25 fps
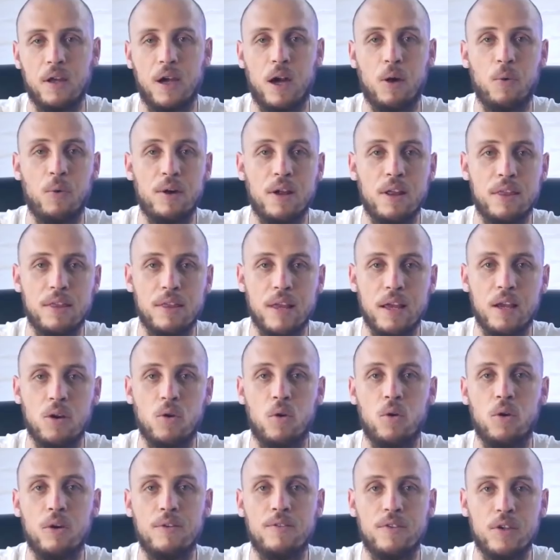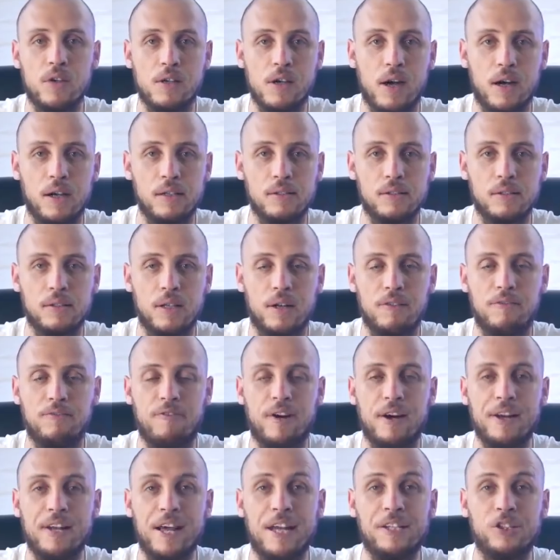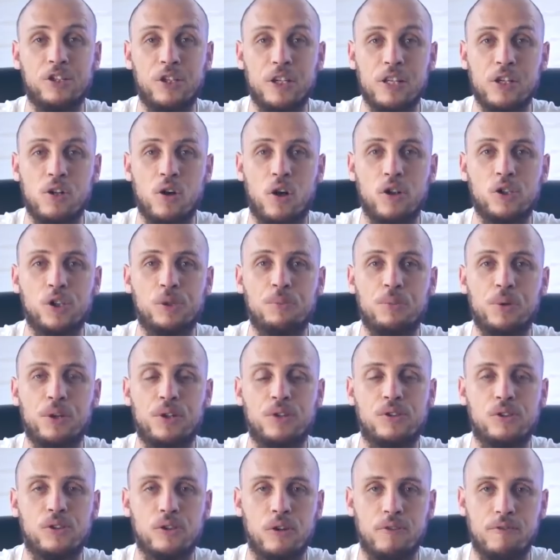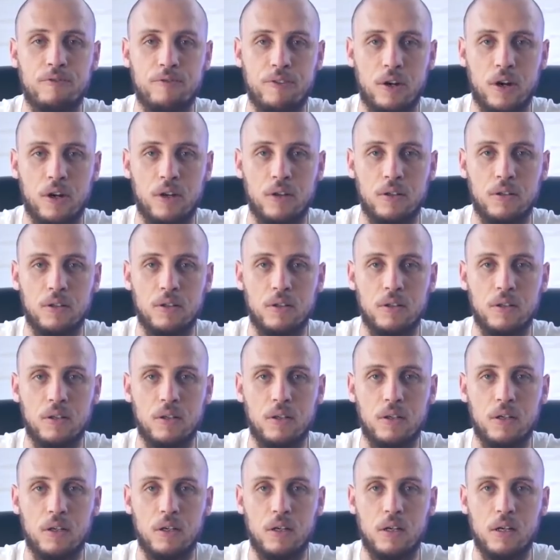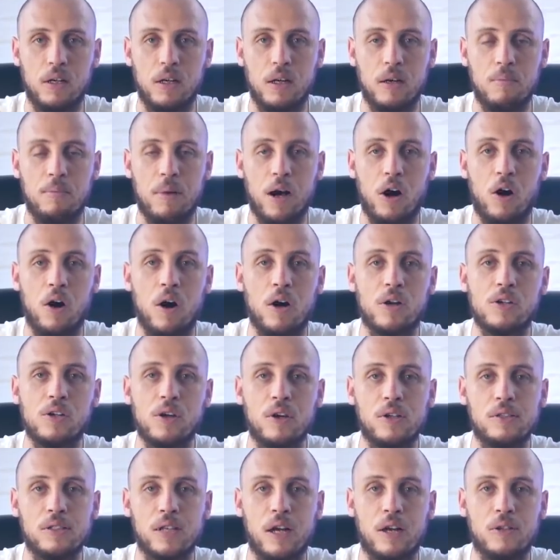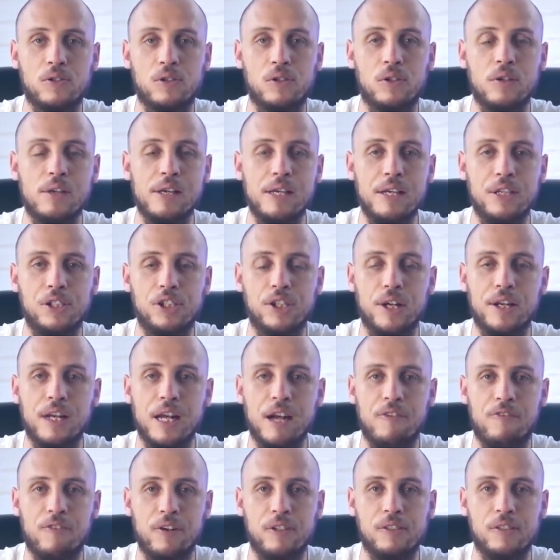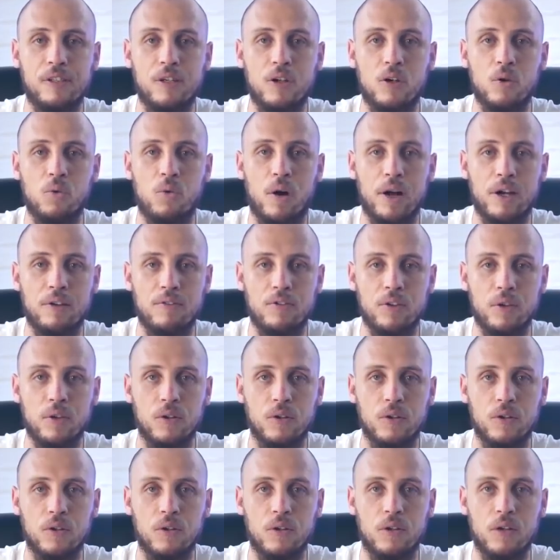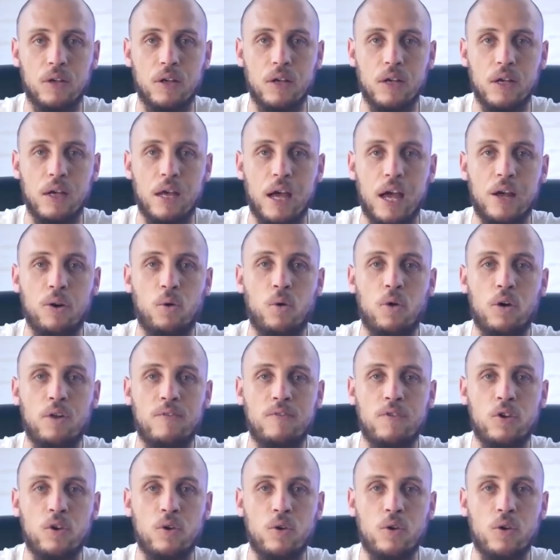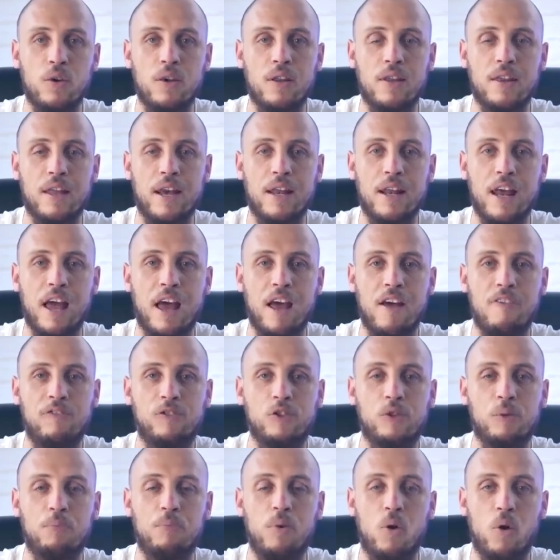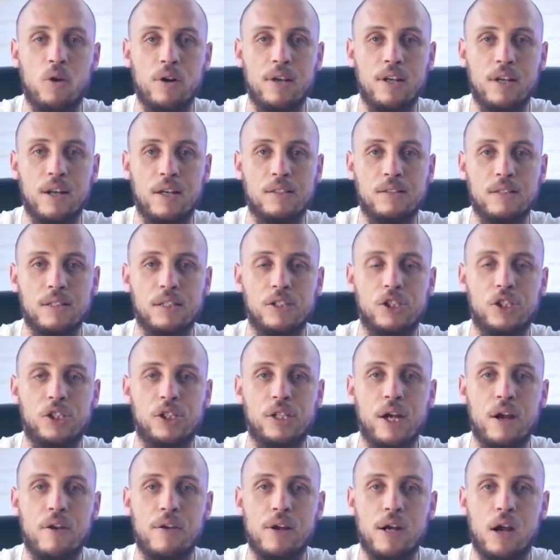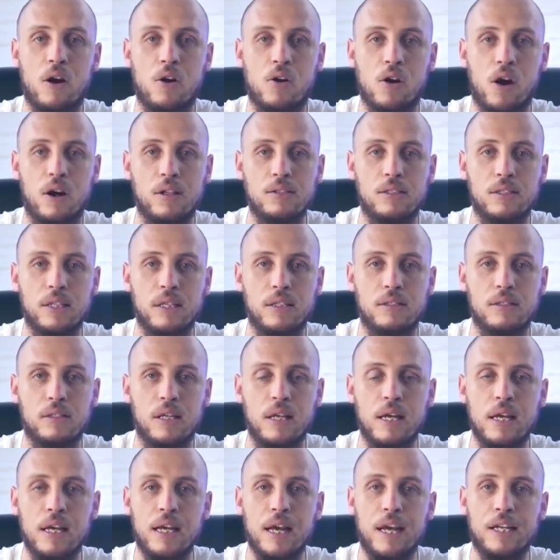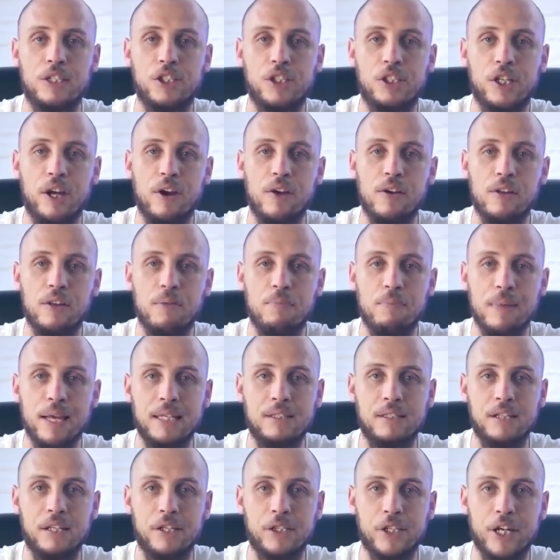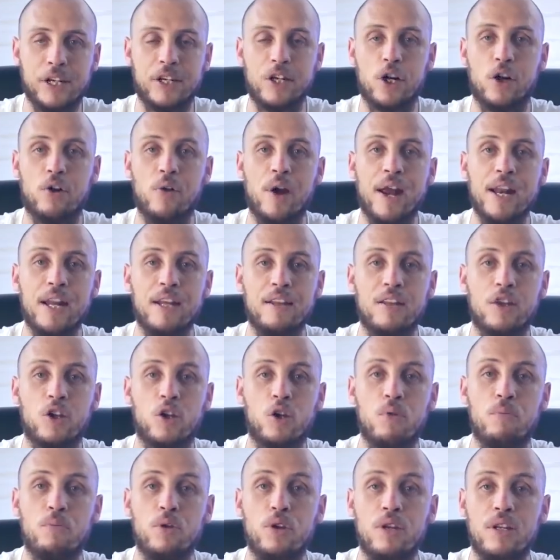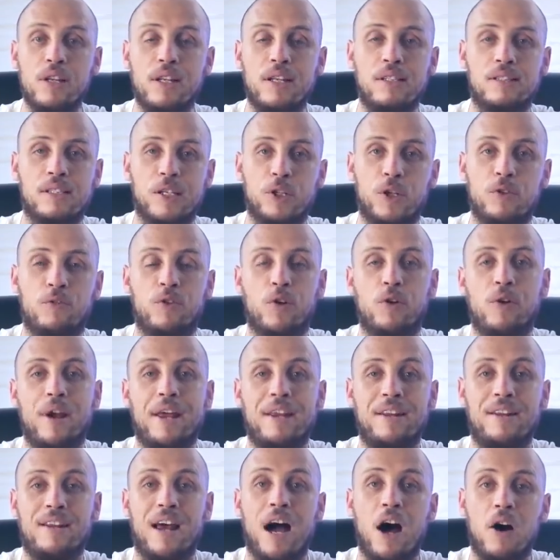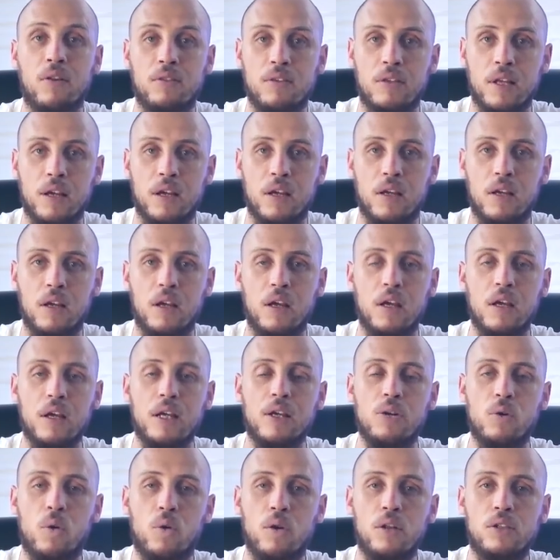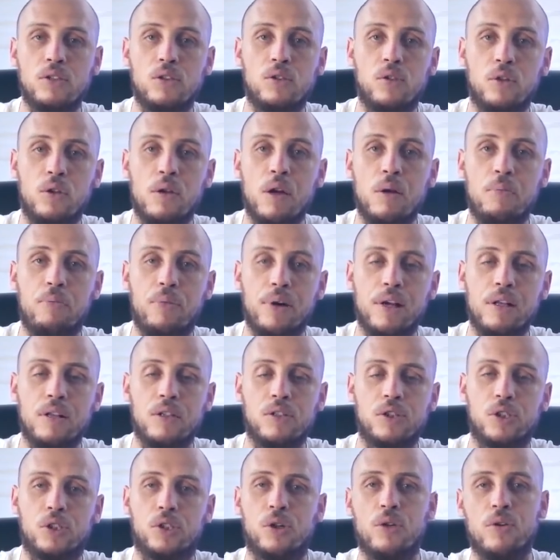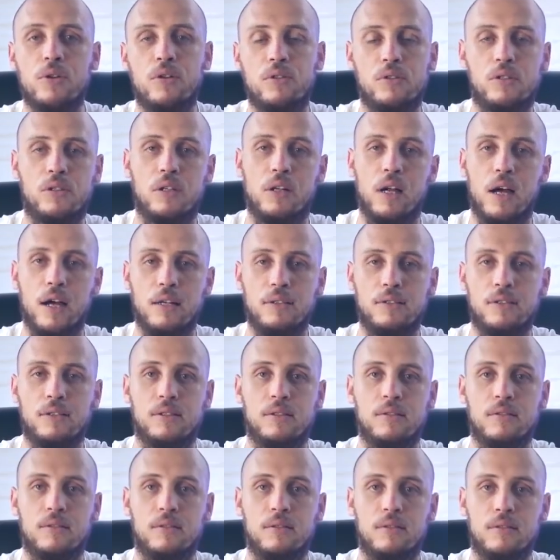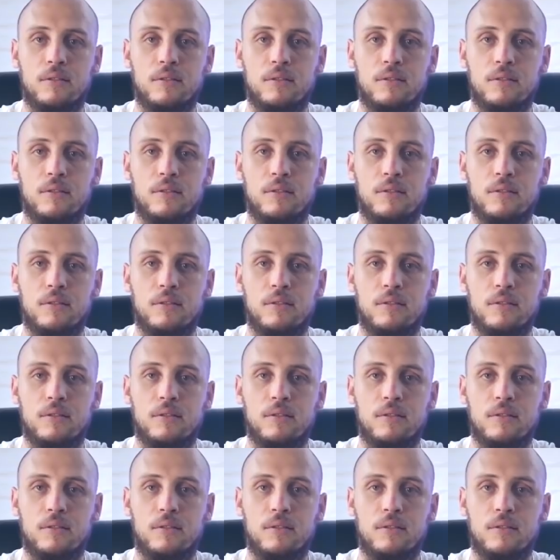I want to thank all of you guys that have financially contributed so far. My heart goes out to each and every single one of you. And all of you that have supported us in sharing our content and sharing the message and creating the communities that you've created out there in order to bring this truth to light.